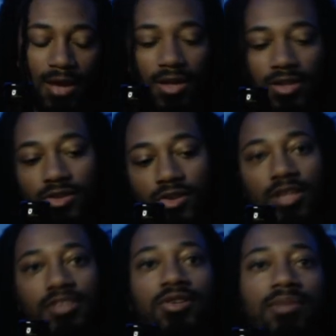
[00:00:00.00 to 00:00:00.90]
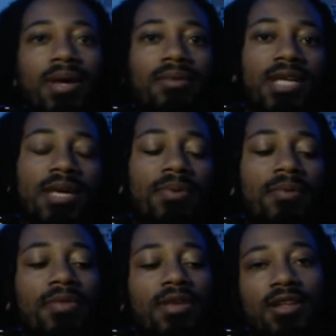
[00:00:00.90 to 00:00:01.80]
that'll ensure that you can be able to keep
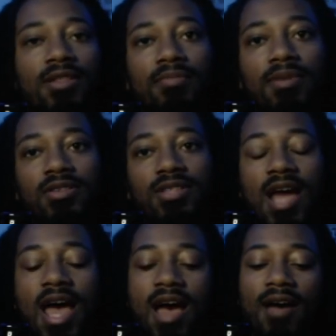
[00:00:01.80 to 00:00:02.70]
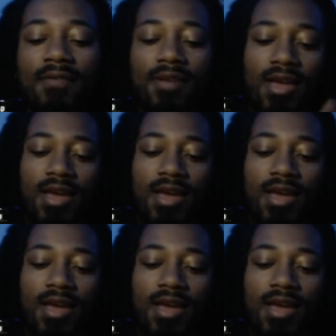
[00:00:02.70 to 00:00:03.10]
up with any of the beers that I have